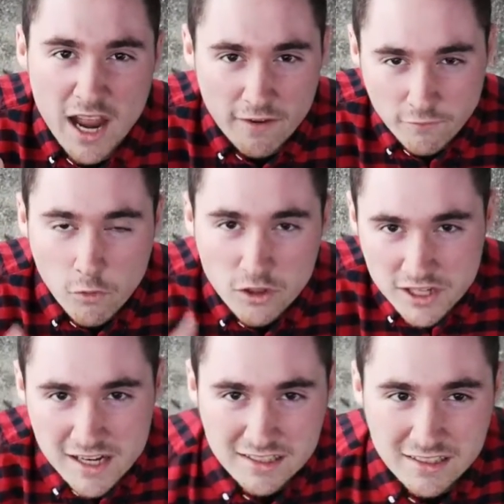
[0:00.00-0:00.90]
Yeah, 4
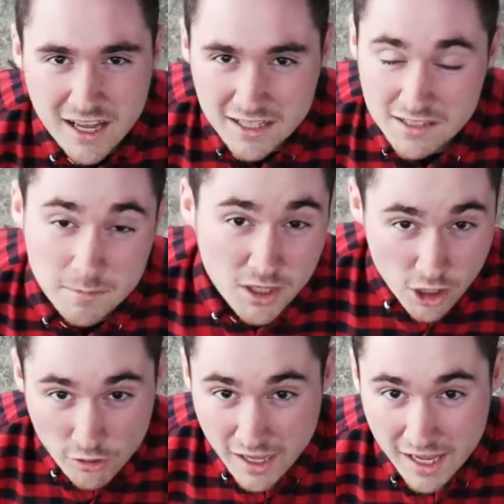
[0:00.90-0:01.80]
chai tea lattes. I'm
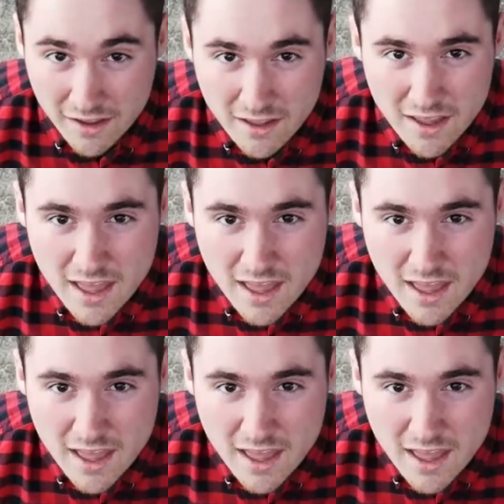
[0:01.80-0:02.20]
like, okay.